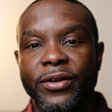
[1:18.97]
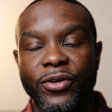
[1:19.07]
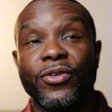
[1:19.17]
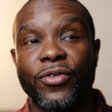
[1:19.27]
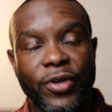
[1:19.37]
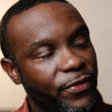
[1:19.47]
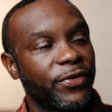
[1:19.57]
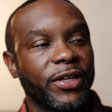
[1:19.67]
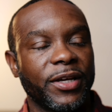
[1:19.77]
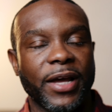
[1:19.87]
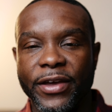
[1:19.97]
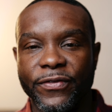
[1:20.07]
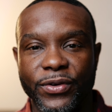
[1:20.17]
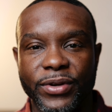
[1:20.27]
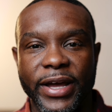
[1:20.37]
And gratefully,
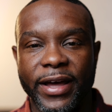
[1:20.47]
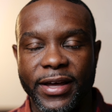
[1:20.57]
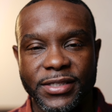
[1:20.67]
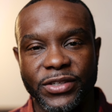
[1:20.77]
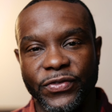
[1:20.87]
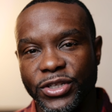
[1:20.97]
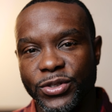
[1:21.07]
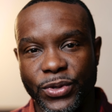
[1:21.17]
iPhone now has this feature